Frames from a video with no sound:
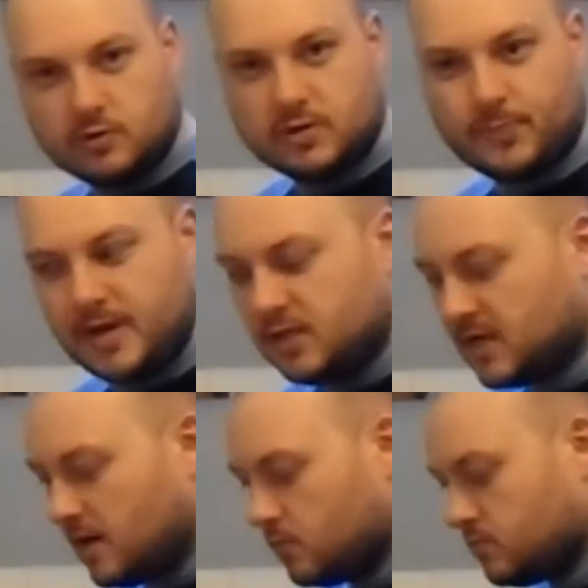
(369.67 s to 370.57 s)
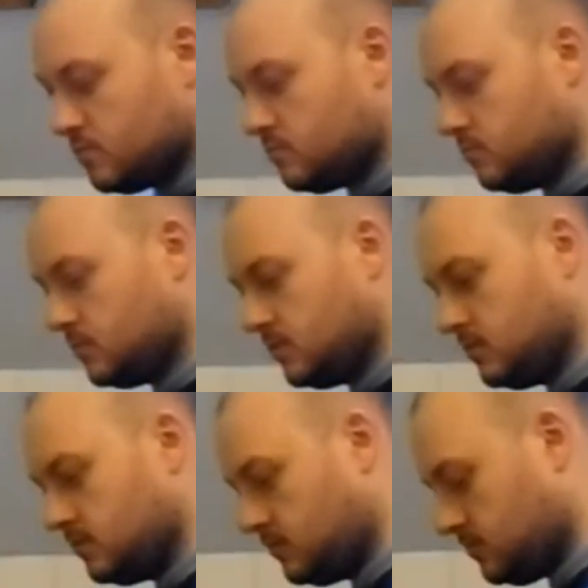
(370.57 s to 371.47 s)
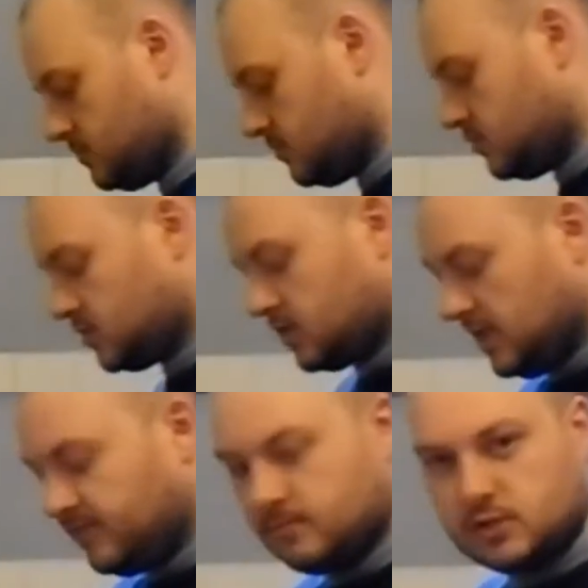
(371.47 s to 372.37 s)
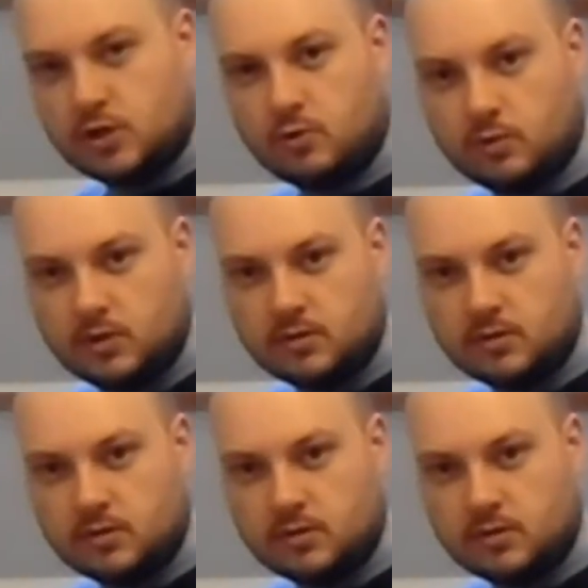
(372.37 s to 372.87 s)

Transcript: with the beads now? I'll just leave them to cool.